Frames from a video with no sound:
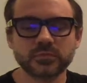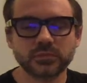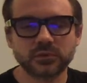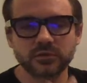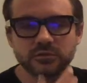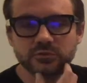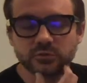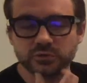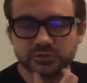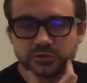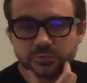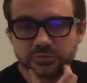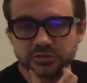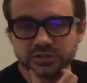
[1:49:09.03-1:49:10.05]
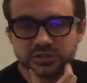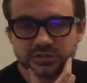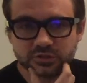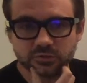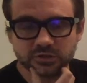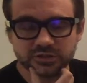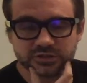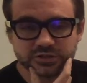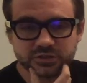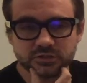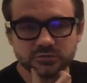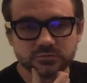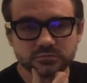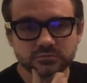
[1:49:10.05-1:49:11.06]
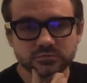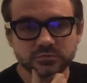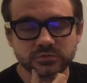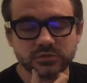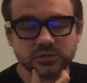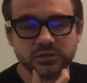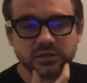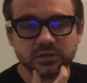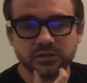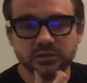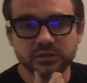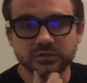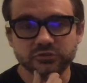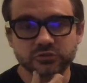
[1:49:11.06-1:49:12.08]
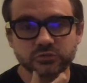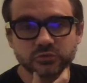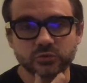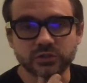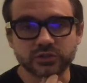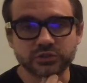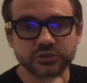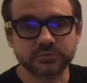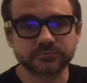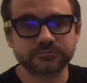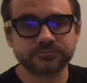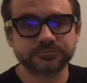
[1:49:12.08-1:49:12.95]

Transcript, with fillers: So interpretation question and truth question.